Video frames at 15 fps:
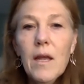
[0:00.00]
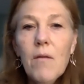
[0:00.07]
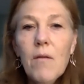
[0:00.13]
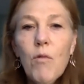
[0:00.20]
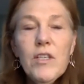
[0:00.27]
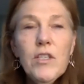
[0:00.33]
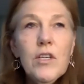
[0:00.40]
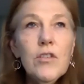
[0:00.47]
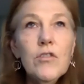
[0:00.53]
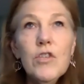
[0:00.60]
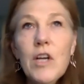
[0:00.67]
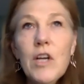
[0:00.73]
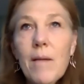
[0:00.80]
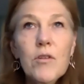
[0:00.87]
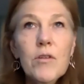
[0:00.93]
Westchester
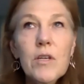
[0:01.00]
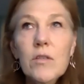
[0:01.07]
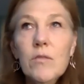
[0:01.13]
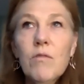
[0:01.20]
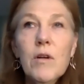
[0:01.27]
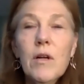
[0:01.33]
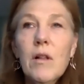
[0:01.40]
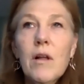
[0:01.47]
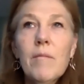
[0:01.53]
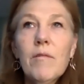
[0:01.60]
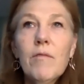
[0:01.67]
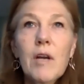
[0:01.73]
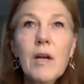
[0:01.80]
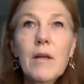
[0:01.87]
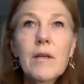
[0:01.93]
chapter does what Climate
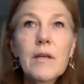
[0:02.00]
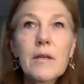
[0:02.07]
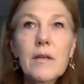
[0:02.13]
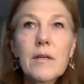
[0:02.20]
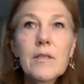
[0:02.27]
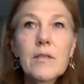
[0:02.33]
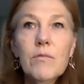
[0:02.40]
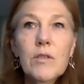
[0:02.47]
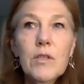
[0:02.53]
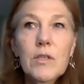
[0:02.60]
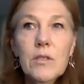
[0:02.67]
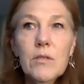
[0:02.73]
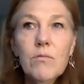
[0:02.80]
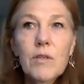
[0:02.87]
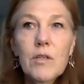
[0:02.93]
Reality does, which
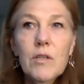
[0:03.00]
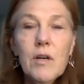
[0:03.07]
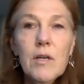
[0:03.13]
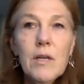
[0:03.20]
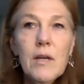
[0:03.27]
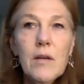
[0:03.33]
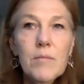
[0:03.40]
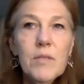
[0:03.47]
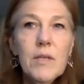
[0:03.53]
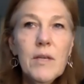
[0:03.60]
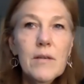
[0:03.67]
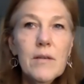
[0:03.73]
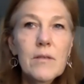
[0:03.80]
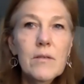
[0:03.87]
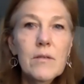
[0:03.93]
is we're trying to help
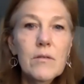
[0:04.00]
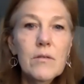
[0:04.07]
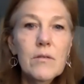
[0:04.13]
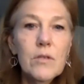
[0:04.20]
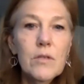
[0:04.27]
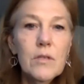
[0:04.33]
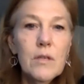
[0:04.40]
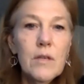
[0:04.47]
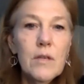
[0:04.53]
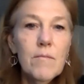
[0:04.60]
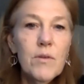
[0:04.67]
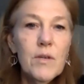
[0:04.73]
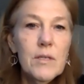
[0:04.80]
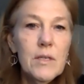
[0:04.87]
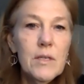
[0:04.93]
scale solutions and give
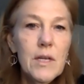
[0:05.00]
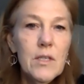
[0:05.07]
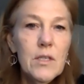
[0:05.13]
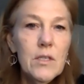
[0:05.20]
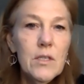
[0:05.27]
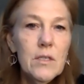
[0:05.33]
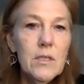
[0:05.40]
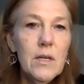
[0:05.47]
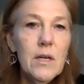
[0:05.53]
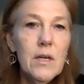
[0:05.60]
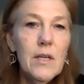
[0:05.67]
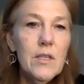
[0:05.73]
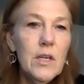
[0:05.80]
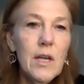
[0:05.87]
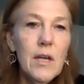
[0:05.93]
presentations and
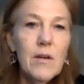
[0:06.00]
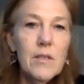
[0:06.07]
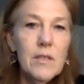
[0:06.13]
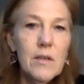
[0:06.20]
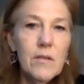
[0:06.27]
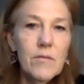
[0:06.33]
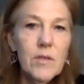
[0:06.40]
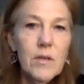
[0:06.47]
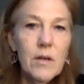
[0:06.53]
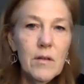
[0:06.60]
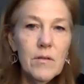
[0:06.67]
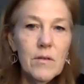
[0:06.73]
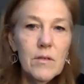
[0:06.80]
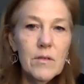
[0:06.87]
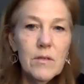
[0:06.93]
educate ourselves and
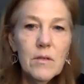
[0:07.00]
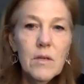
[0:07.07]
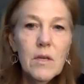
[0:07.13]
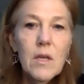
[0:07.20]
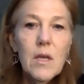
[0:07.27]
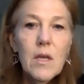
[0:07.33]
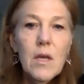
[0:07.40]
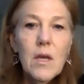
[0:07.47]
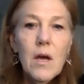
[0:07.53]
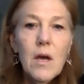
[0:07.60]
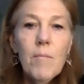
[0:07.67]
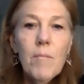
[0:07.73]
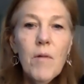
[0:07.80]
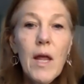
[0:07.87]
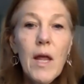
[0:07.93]
others.
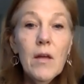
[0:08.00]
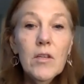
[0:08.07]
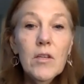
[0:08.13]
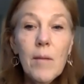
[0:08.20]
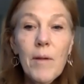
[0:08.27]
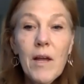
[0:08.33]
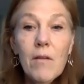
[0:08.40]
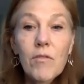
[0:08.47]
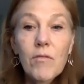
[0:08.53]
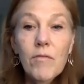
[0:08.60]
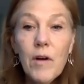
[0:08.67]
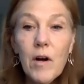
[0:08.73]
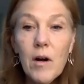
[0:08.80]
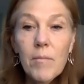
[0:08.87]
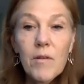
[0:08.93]
Hilltop Hanover
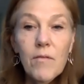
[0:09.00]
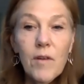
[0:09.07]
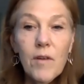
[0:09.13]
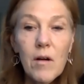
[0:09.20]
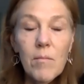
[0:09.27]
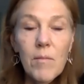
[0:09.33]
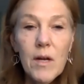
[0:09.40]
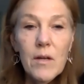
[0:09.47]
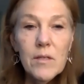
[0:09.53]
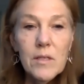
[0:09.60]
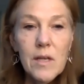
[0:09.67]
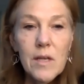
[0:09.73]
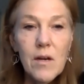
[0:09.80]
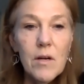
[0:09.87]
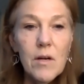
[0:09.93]
Farm and Environmental
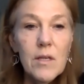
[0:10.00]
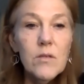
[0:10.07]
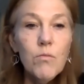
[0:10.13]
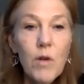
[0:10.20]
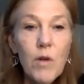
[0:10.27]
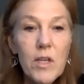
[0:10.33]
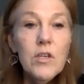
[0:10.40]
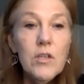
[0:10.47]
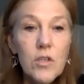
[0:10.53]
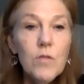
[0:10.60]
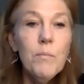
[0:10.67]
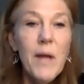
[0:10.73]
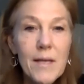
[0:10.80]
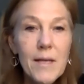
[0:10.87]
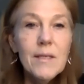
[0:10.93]
Center is Westchester's
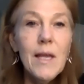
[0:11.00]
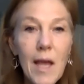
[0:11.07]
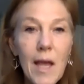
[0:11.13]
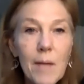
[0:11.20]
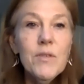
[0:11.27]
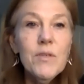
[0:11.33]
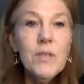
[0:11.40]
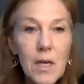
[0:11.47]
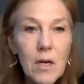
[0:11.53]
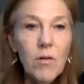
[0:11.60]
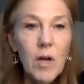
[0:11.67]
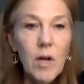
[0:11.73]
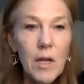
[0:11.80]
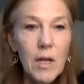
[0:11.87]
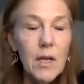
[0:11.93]
best kept
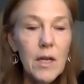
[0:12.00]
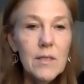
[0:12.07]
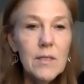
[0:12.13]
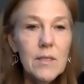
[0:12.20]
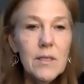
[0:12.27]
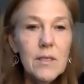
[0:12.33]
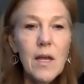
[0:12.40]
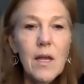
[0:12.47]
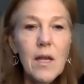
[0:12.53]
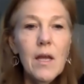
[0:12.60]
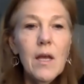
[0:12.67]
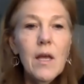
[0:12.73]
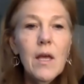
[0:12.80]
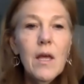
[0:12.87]
secret. It's a